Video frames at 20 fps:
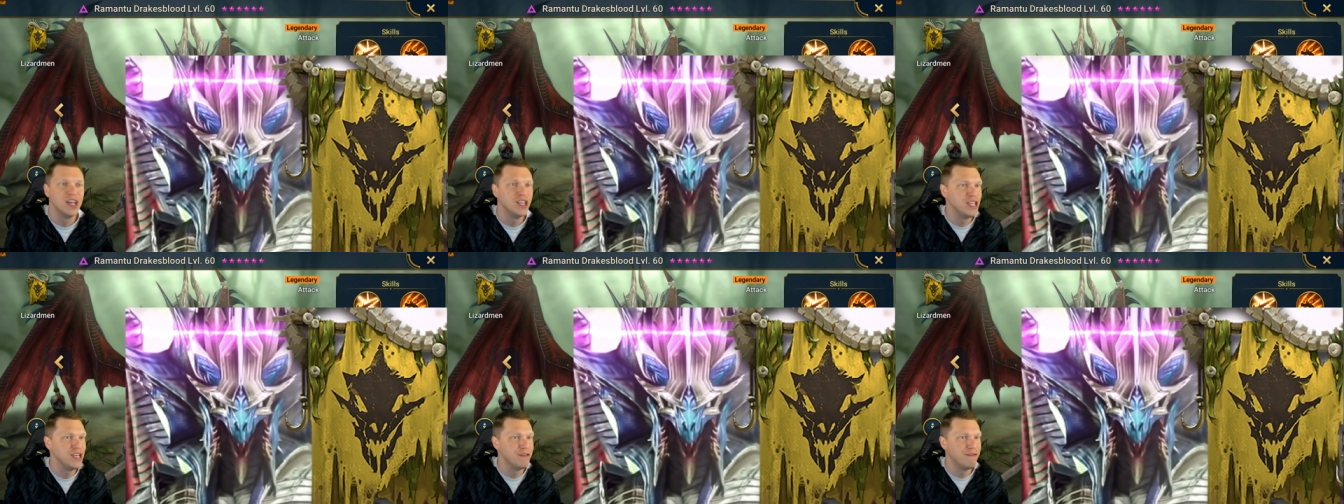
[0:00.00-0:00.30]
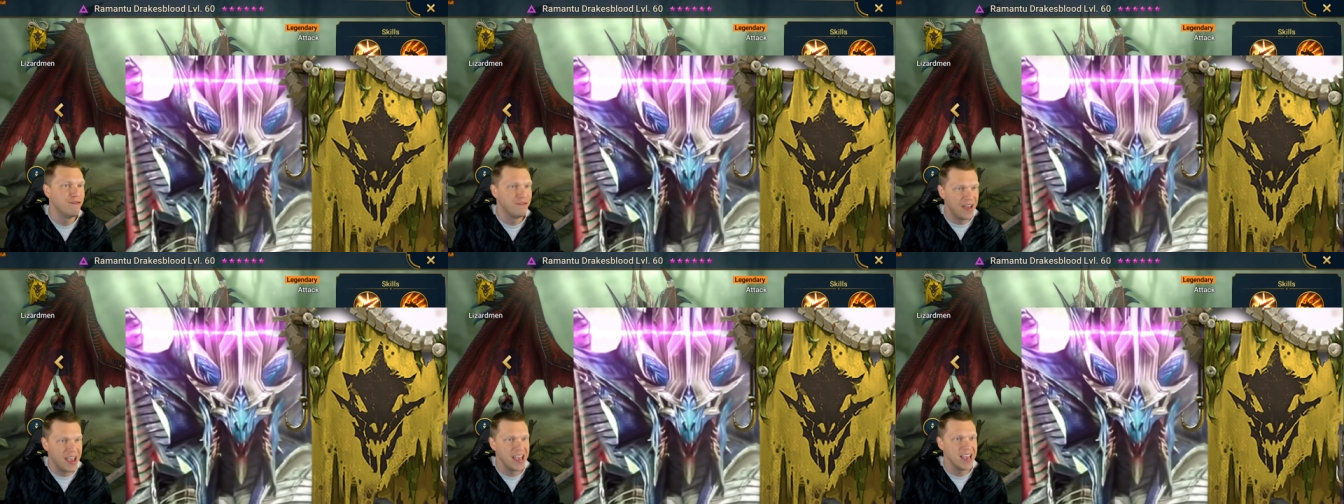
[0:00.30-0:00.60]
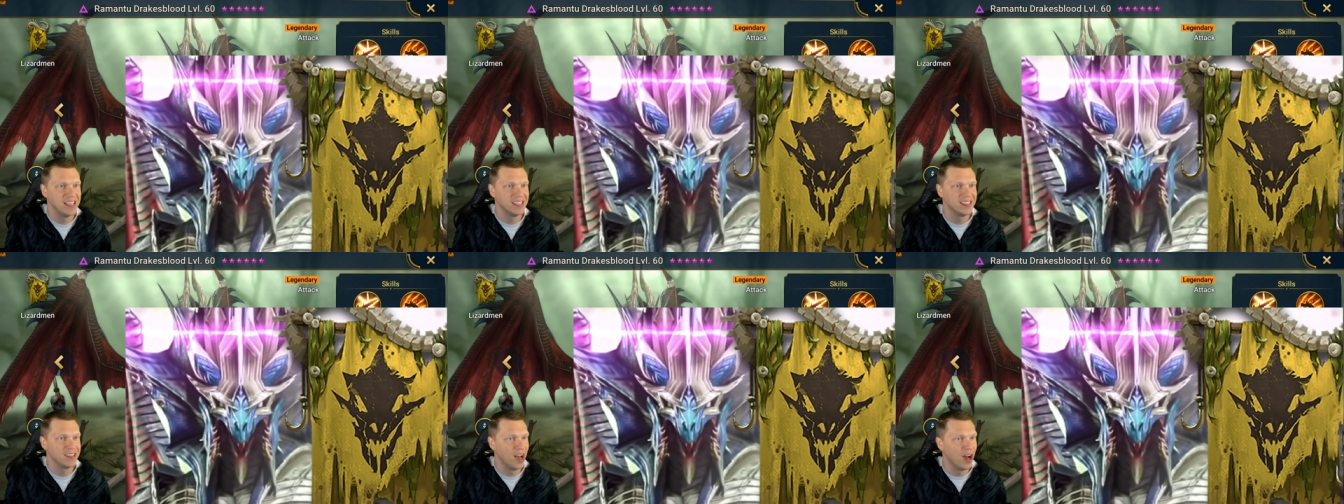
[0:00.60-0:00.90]
the
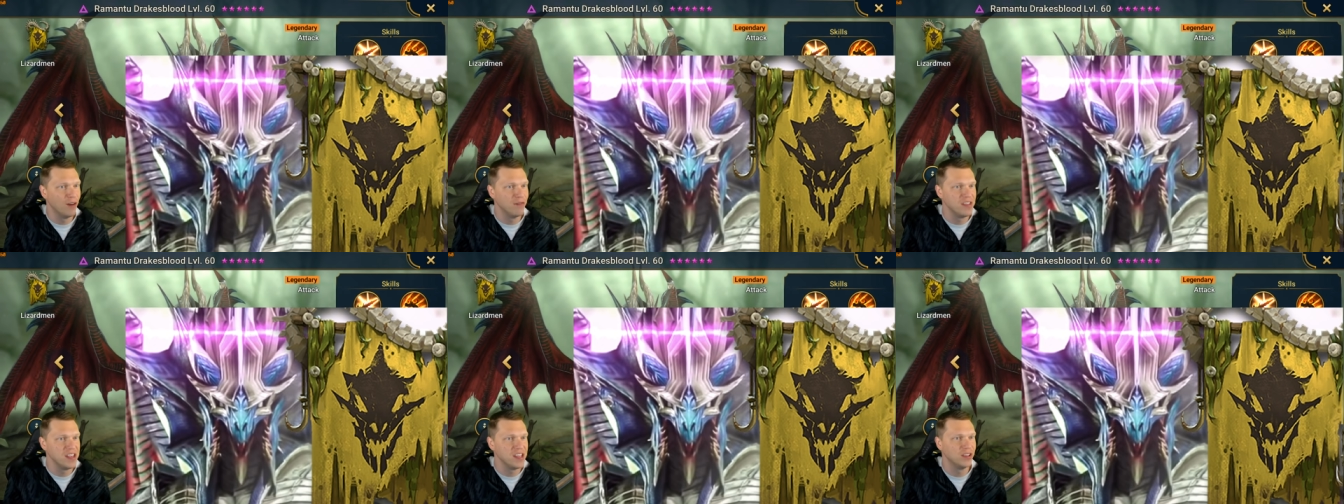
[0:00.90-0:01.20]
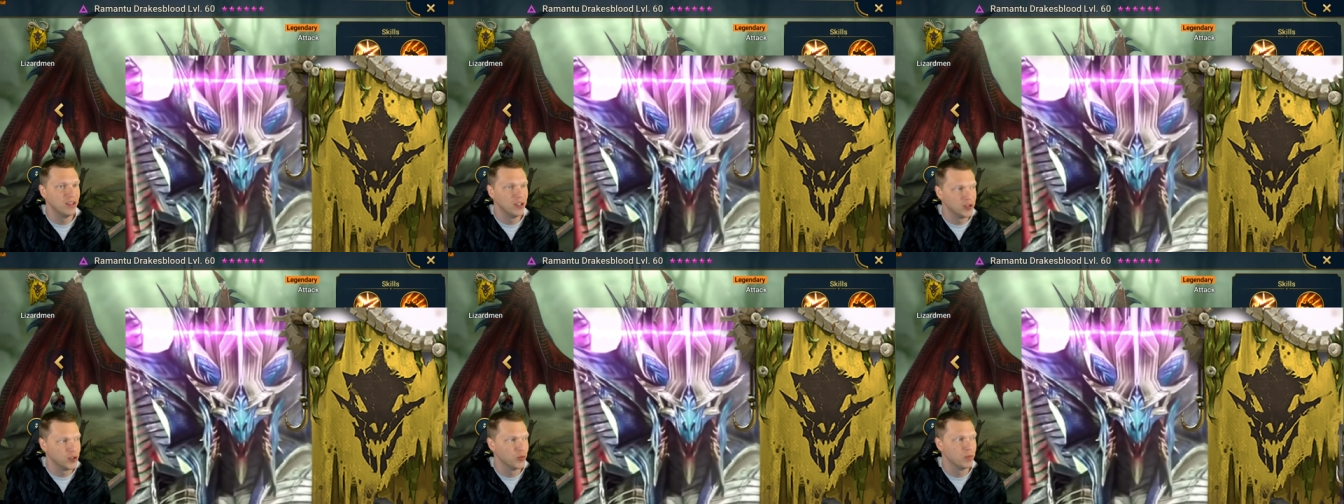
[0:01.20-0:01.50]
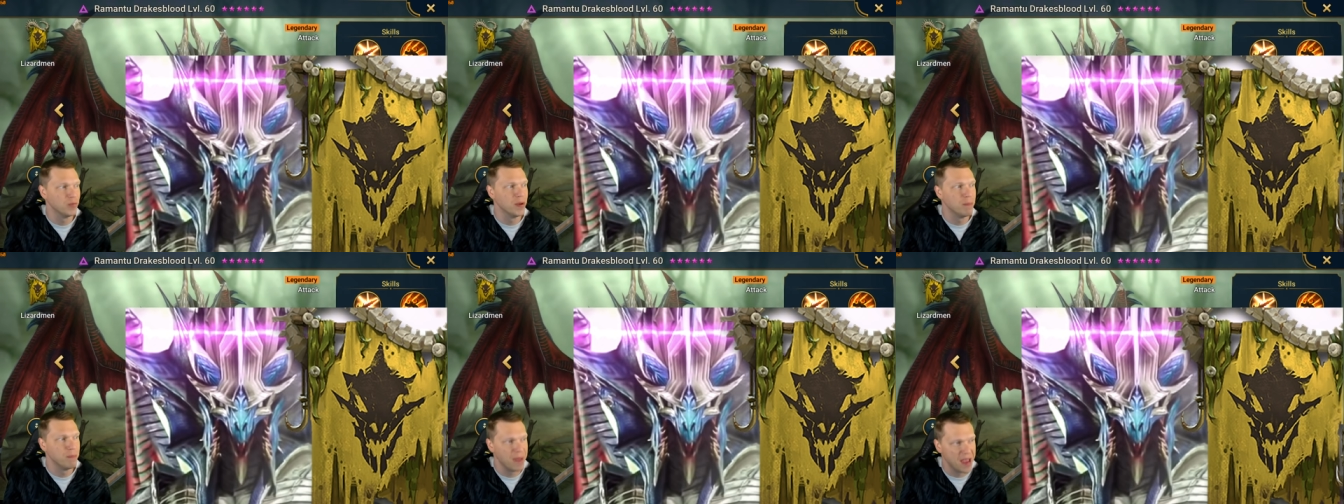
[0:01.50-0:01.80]
face of the
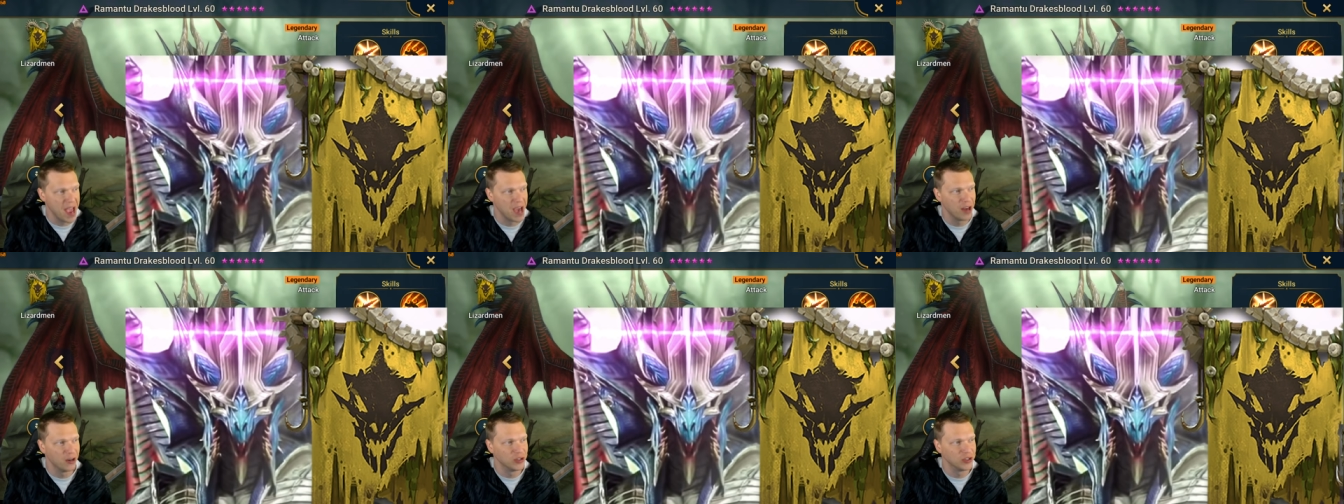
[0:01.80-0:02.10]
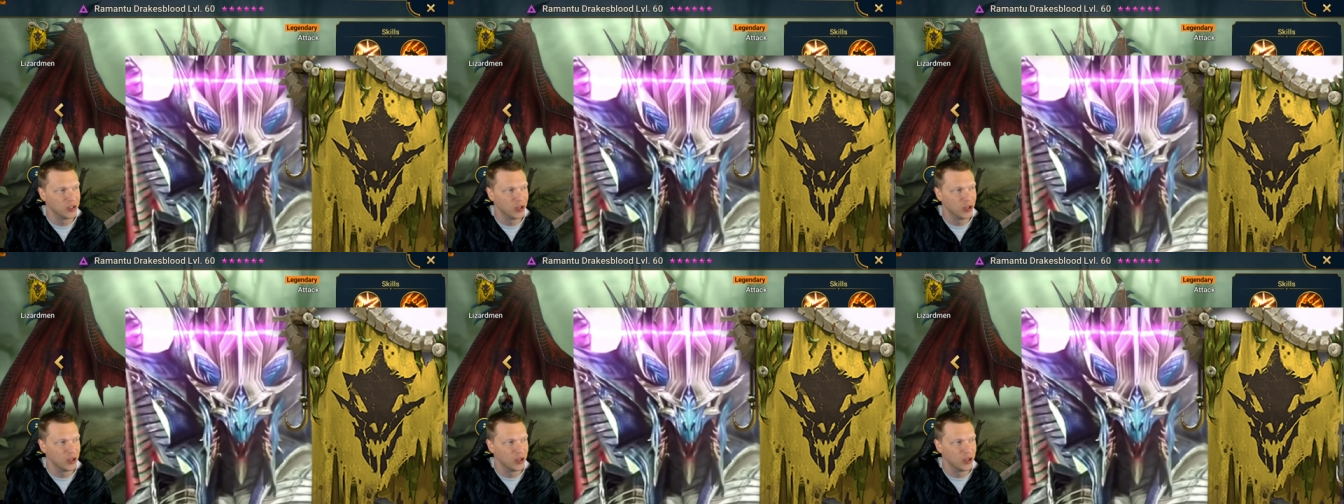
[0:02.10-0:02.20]
Lizardman banner.